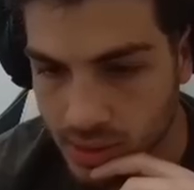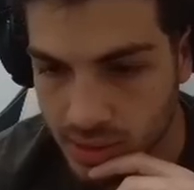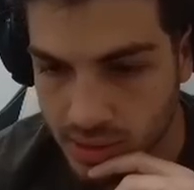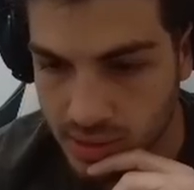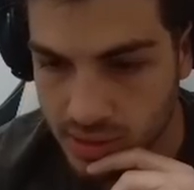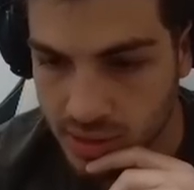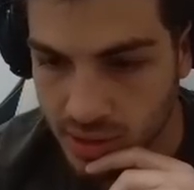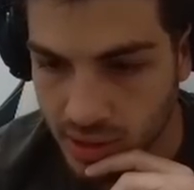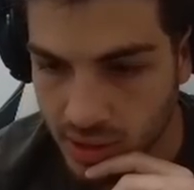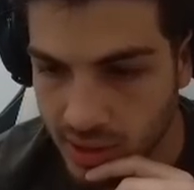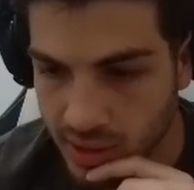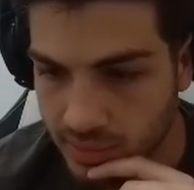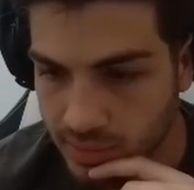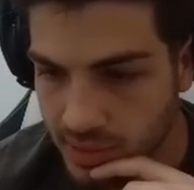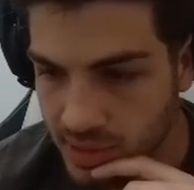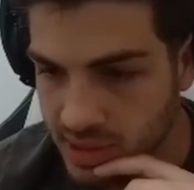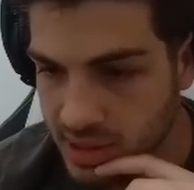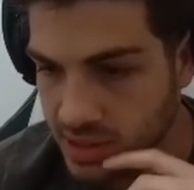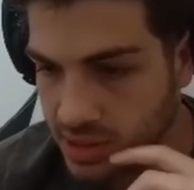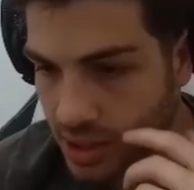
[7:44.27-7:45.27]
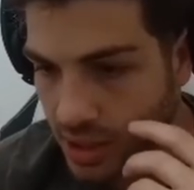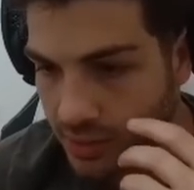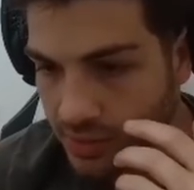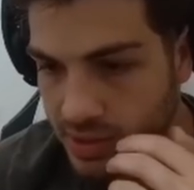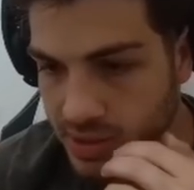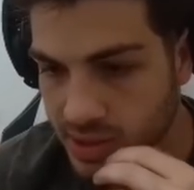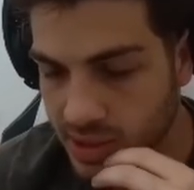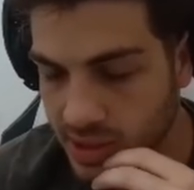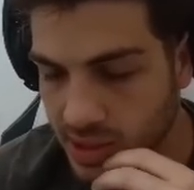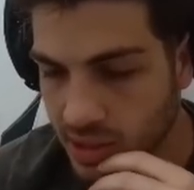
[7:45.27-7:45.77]
Darn it. This is
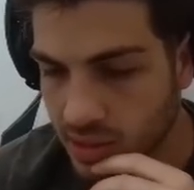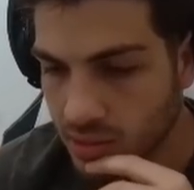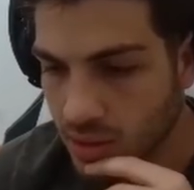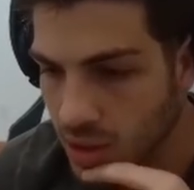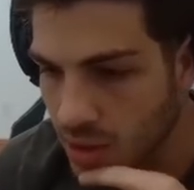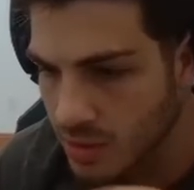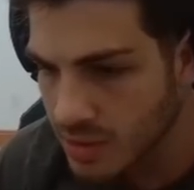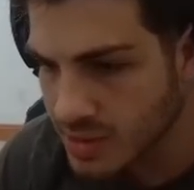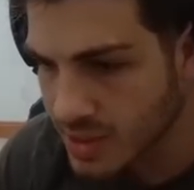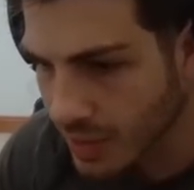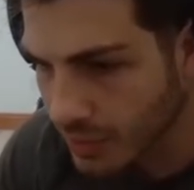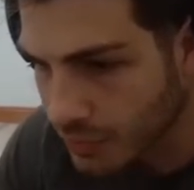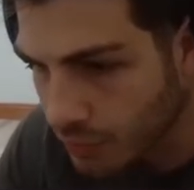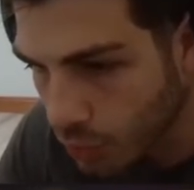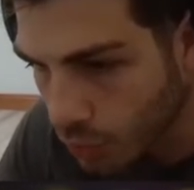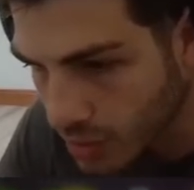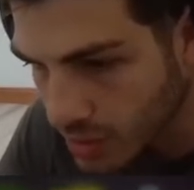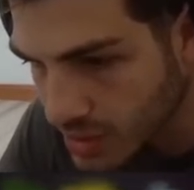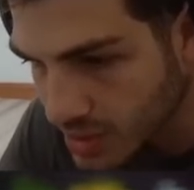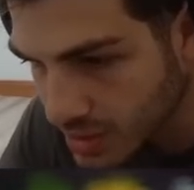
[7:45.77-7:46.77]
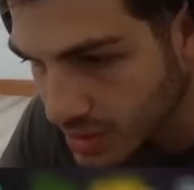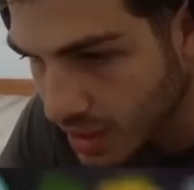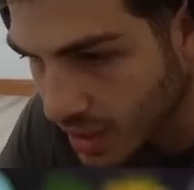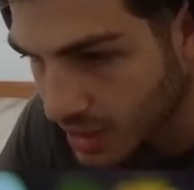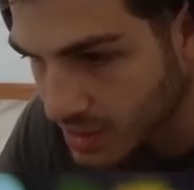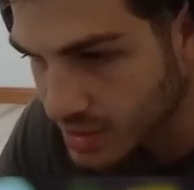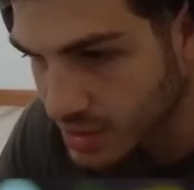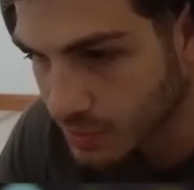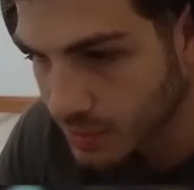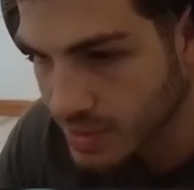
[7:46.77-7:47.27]
obviously the... Is that four? No,
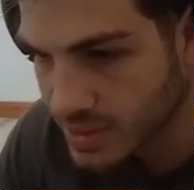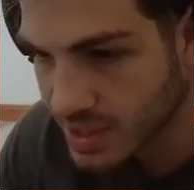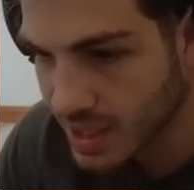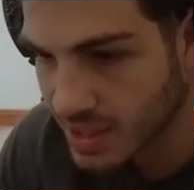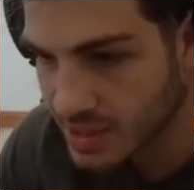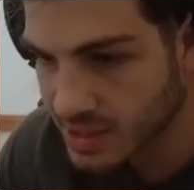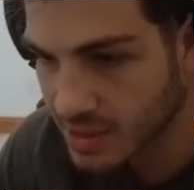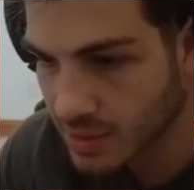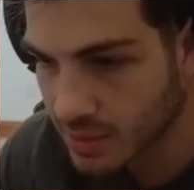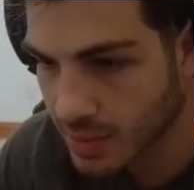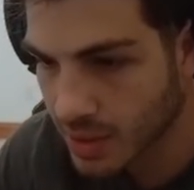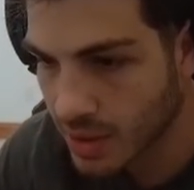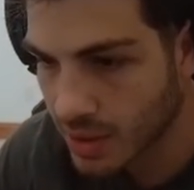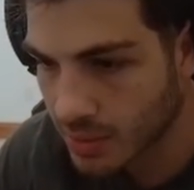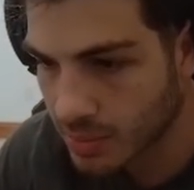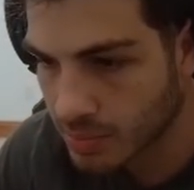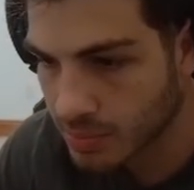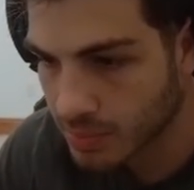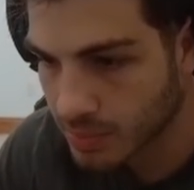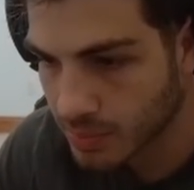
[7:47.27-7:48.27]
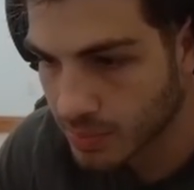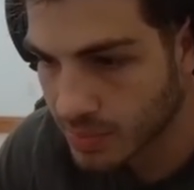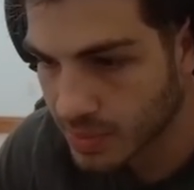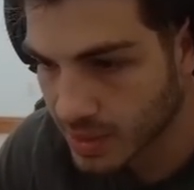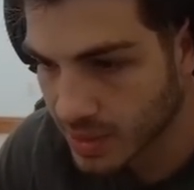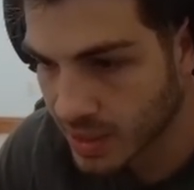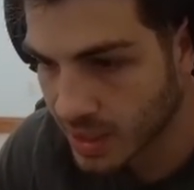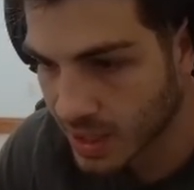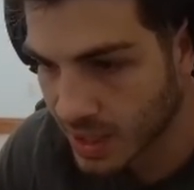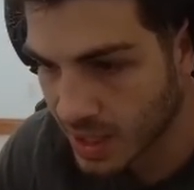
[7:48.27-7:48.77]
it's 3 10s in a row.
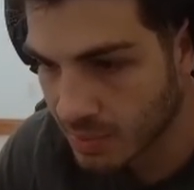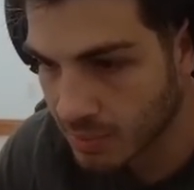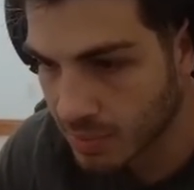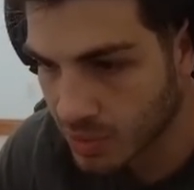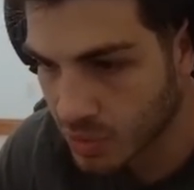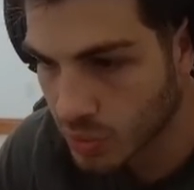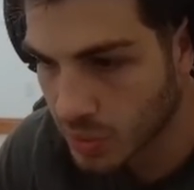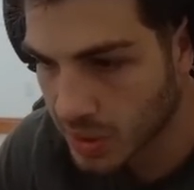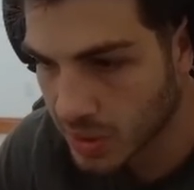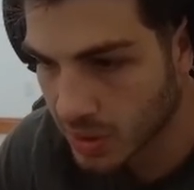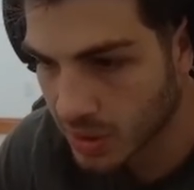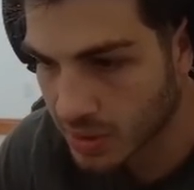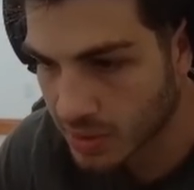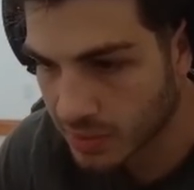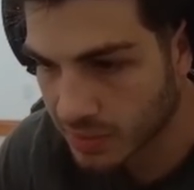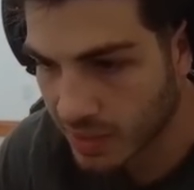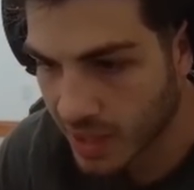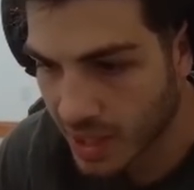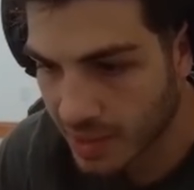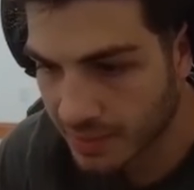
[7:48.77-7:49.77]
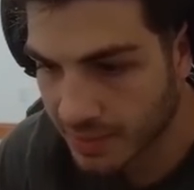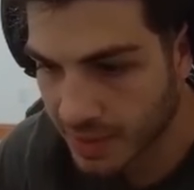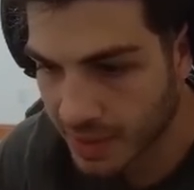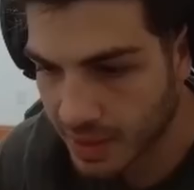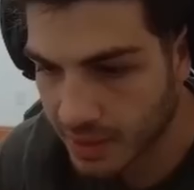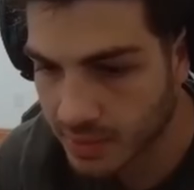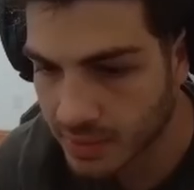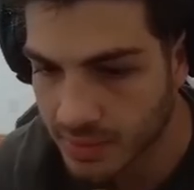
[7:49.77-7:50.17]
And an in-betweener on the 5 there.